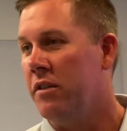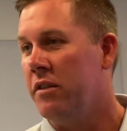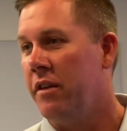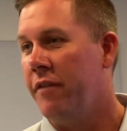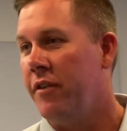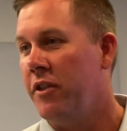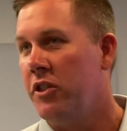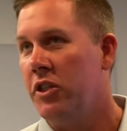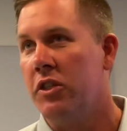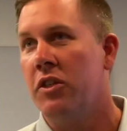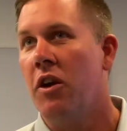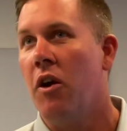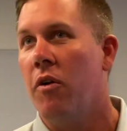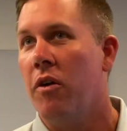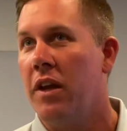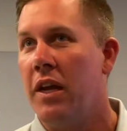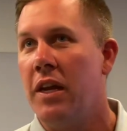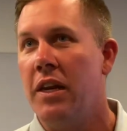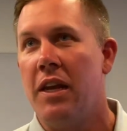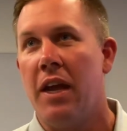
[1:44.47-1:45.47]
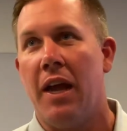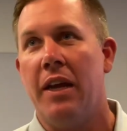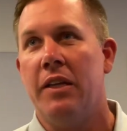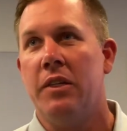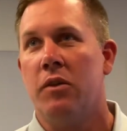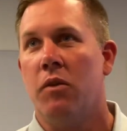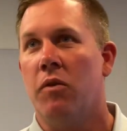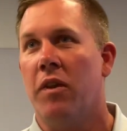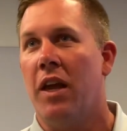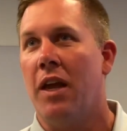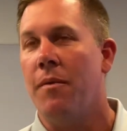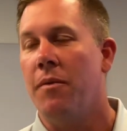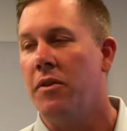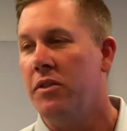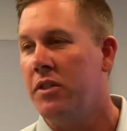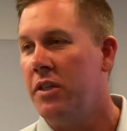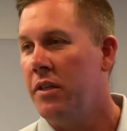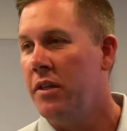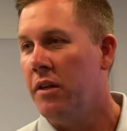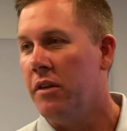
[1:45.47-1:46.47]
If you just go to any high school game and you
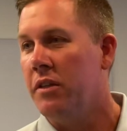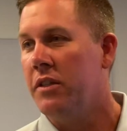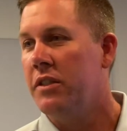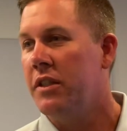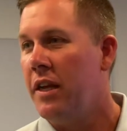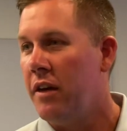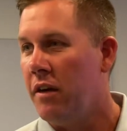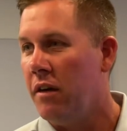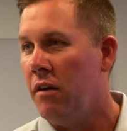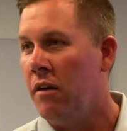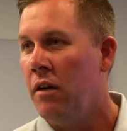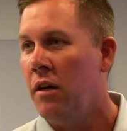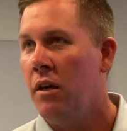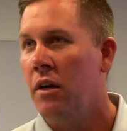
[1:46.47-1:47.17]
see their center,